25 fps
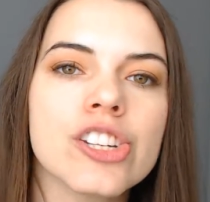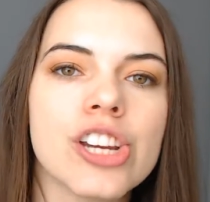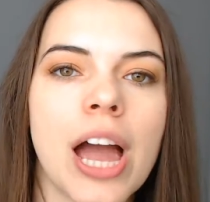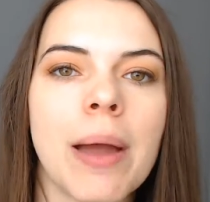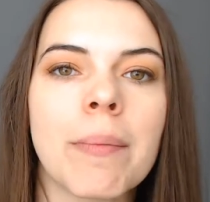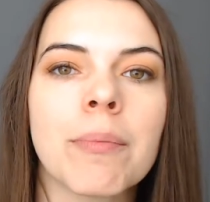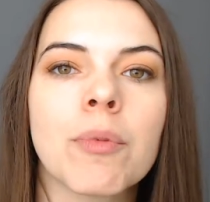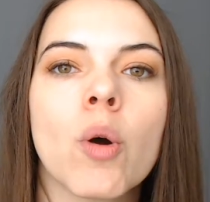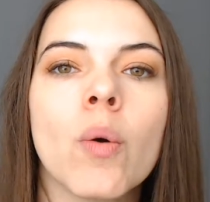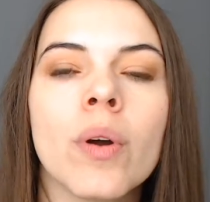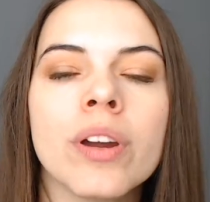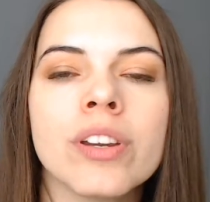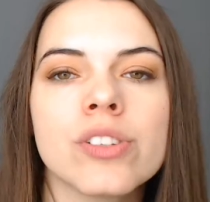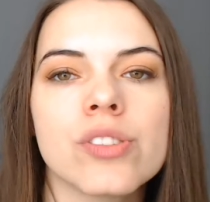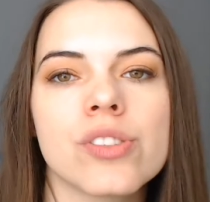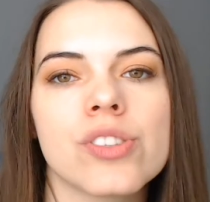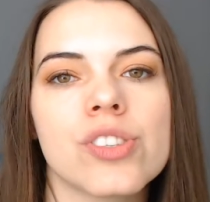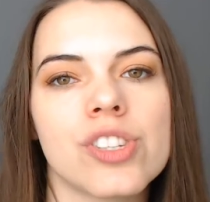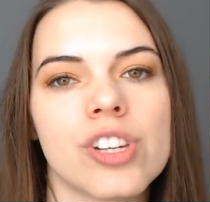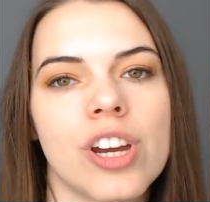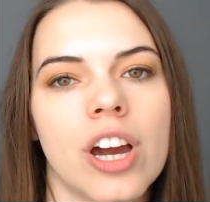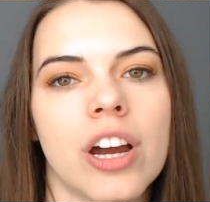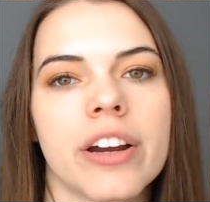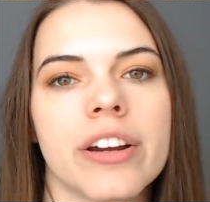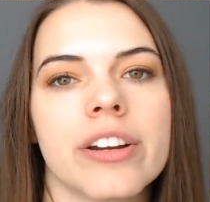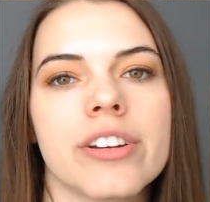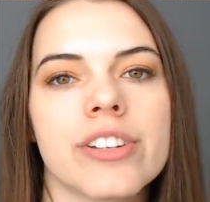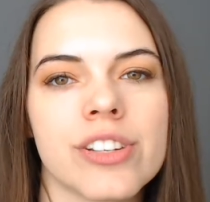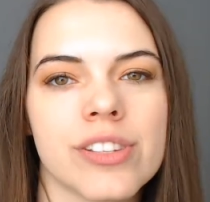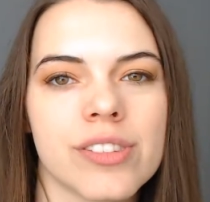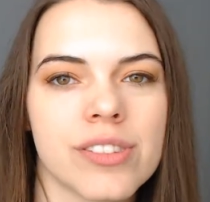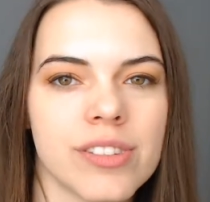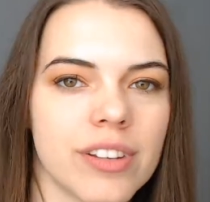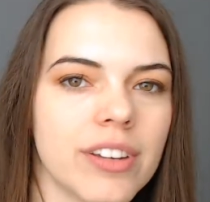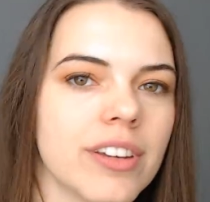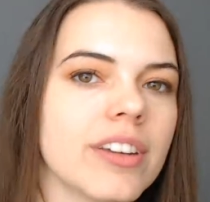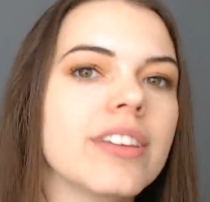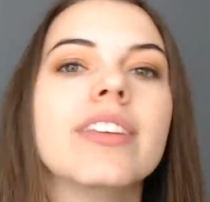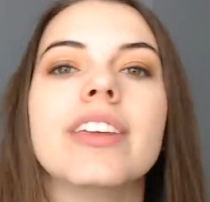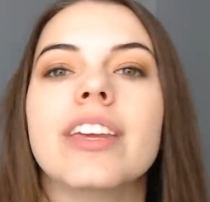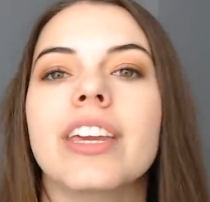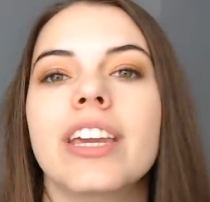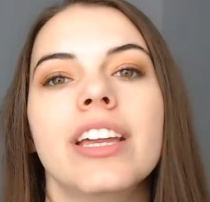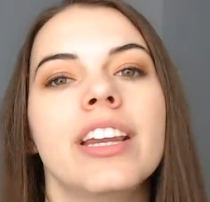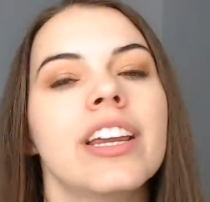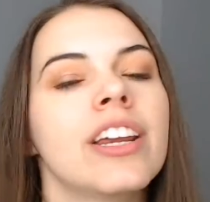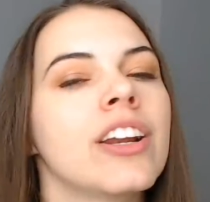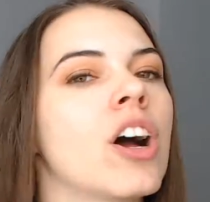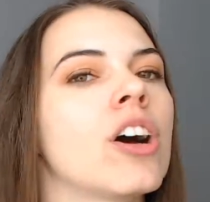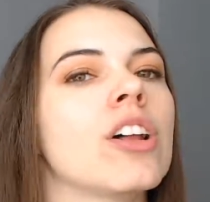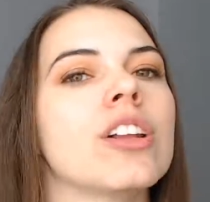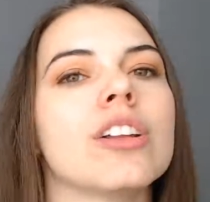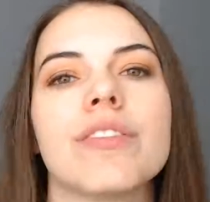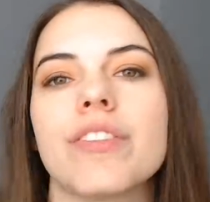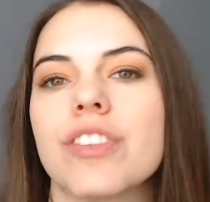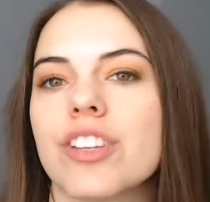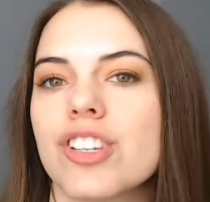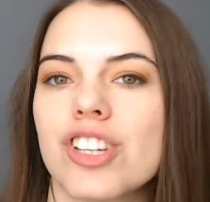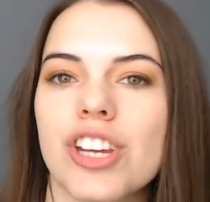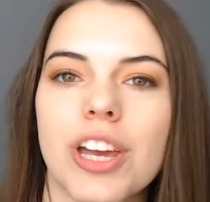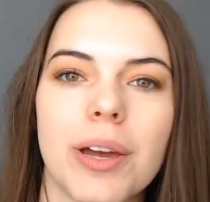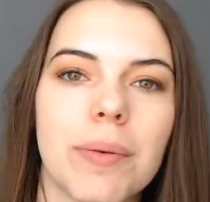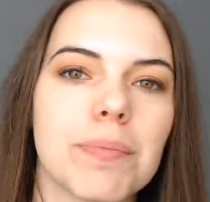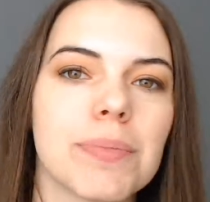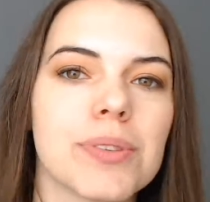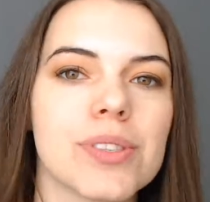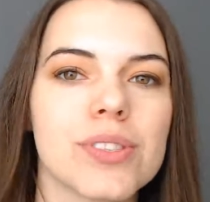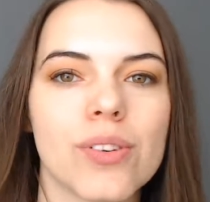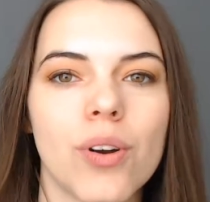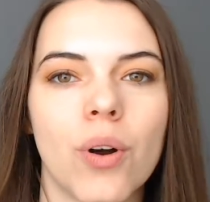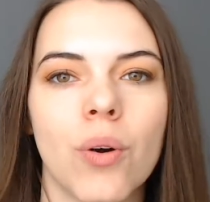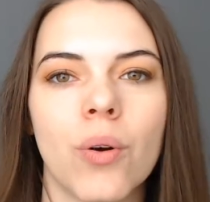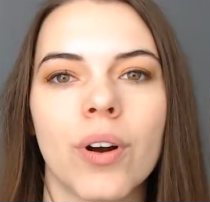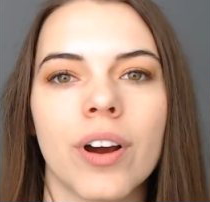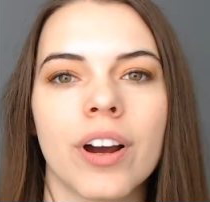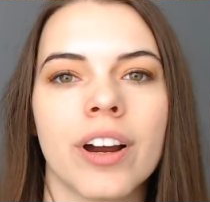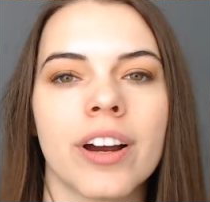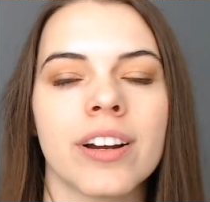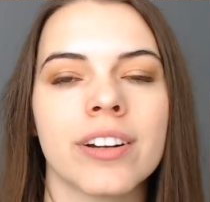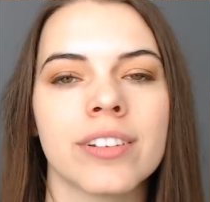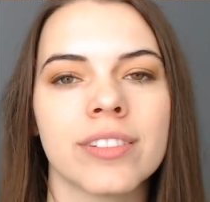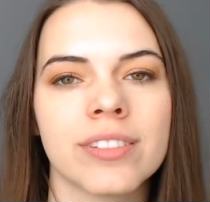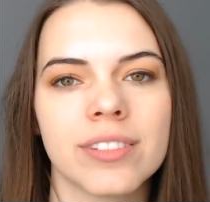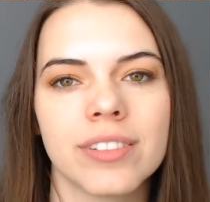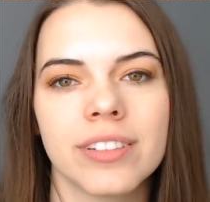I'm going to start just eating all of the chips or